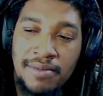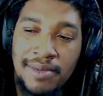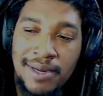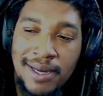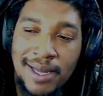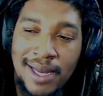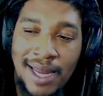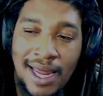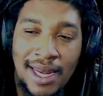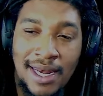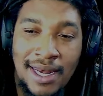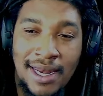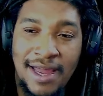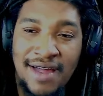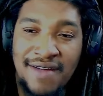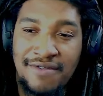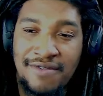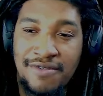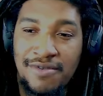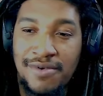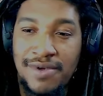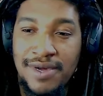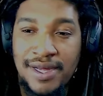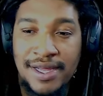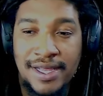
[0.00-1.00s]
but I never
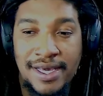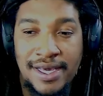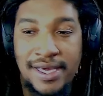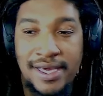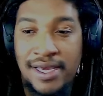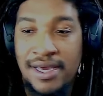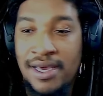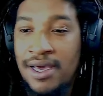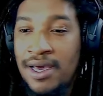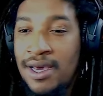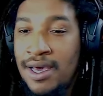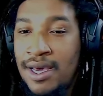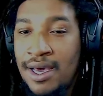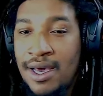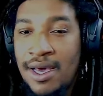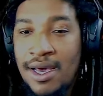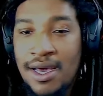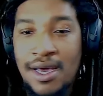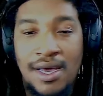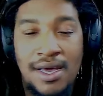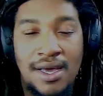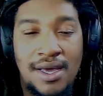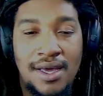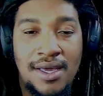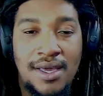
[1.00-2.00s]
really,
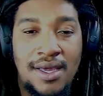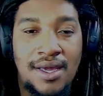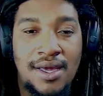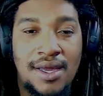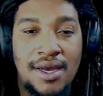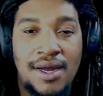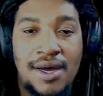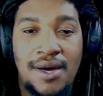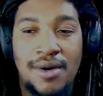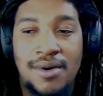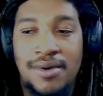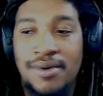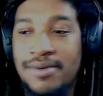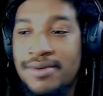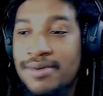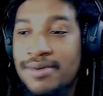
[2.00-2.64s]
you know,